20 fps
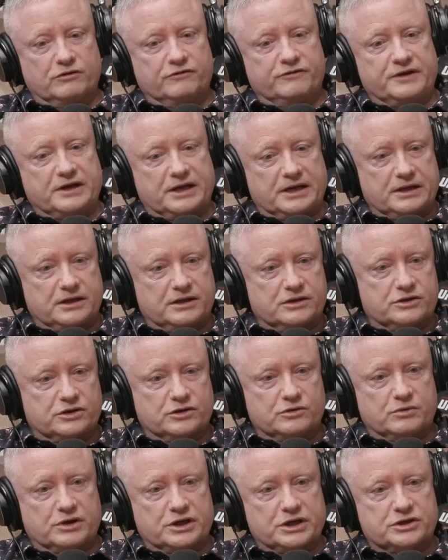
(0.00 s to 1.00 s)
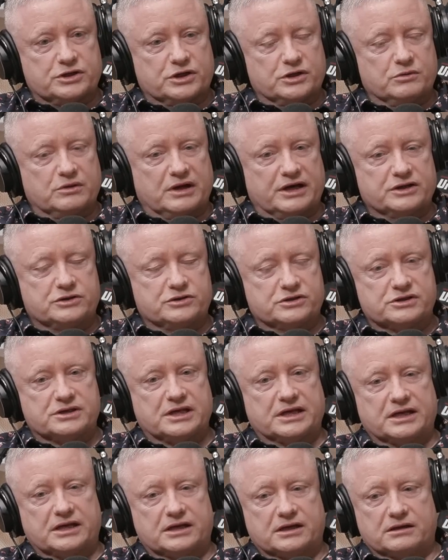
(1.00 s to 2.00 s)
You do what you do, and I just
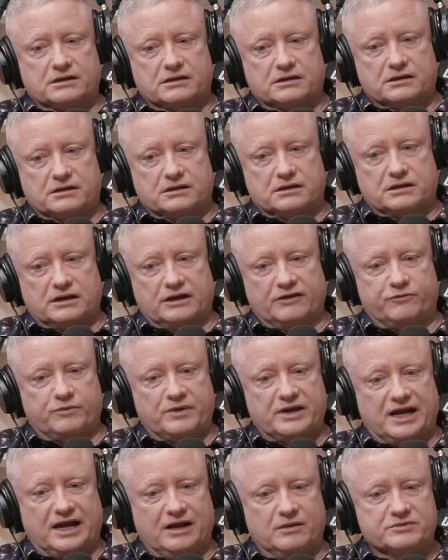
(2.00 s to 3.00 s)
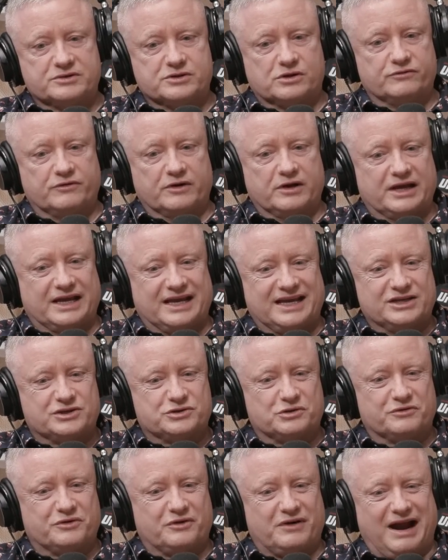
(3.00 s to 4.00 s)
think, if we helped each
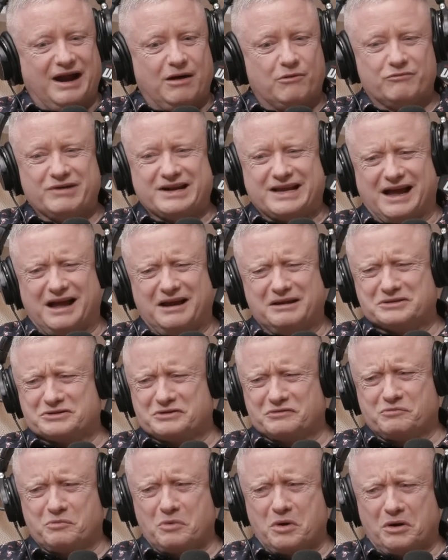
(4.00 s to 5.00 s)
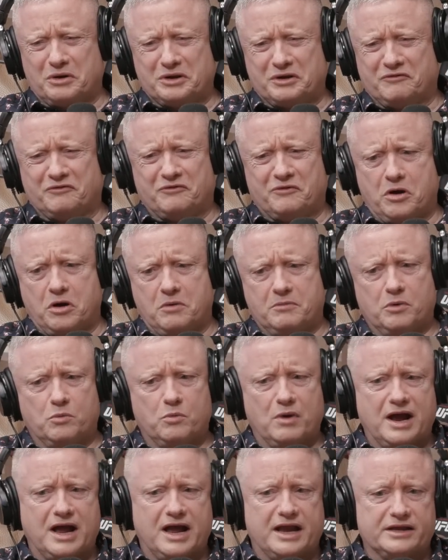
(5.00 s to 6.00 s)
other out, regardless of what you're from or
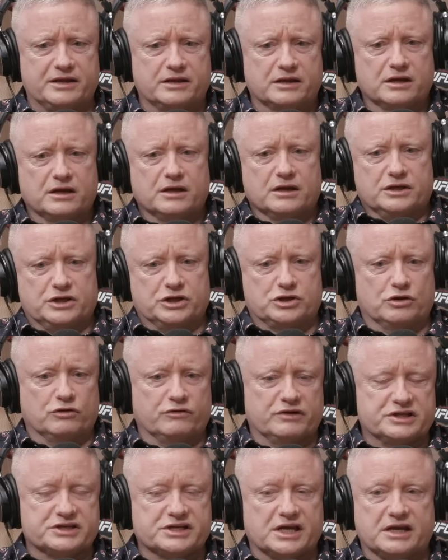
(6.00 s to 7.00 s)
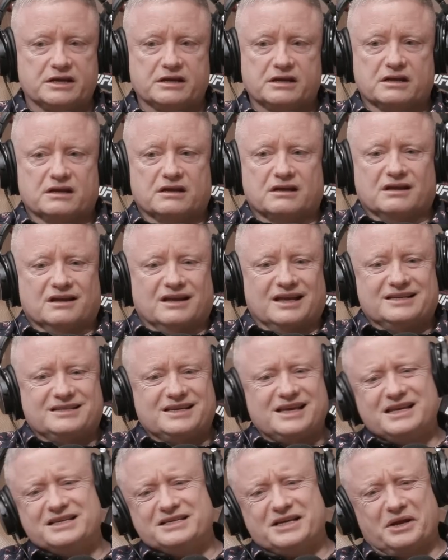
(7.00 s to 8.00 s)
where you colour your skin, it's
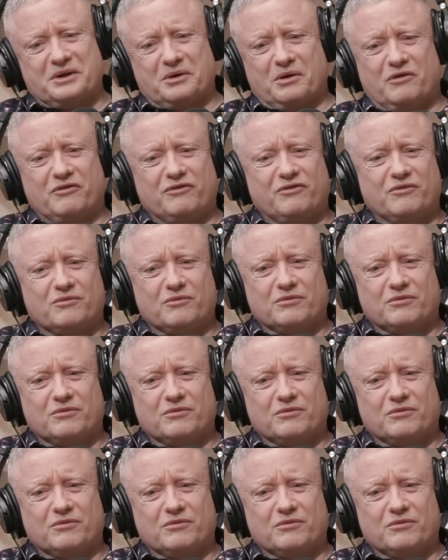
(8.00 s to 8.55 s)
easy enough.